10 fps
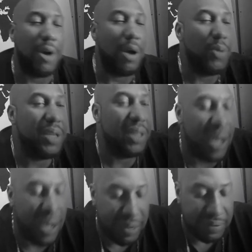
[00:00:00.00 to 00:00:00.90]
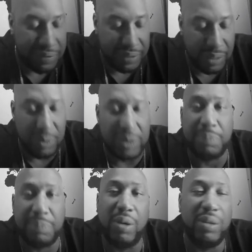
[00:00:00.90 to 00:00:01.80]
I went live. It was the
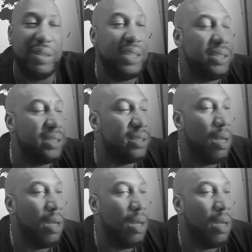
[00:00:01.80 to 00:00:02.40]
police.